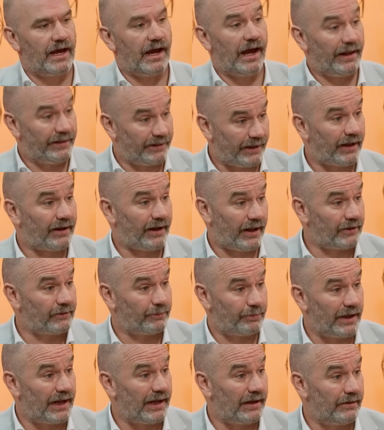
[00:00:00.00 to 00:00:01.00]
And that has
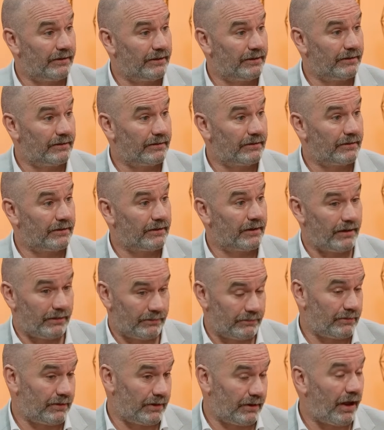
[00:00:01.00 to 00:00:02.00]
been
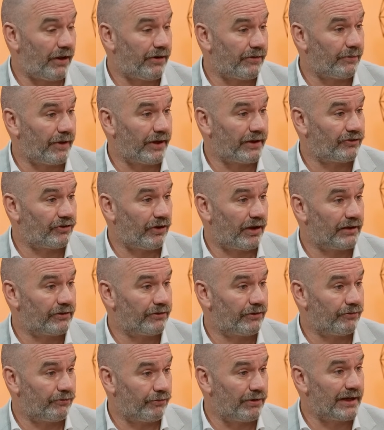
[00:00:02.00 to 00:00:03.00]
a lot of my
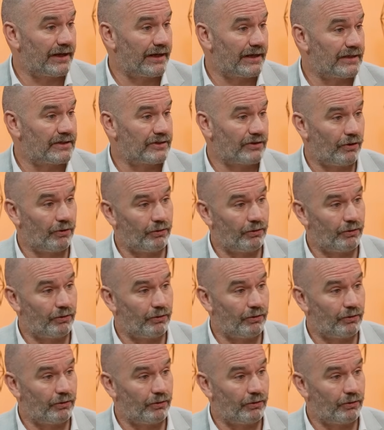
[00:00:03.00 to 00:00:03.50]
childhood, really. So,